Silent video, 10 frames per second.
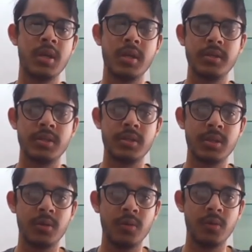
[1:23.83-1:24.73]

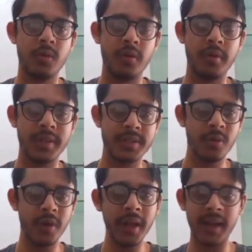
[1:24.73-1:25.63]
So let's go
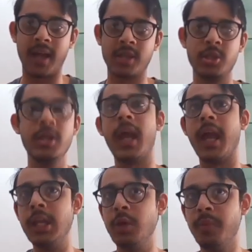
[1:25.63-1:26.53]
ahead and actually
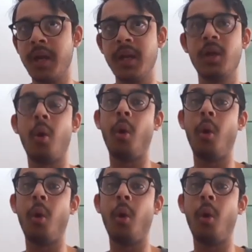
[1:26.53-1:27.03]
enumerate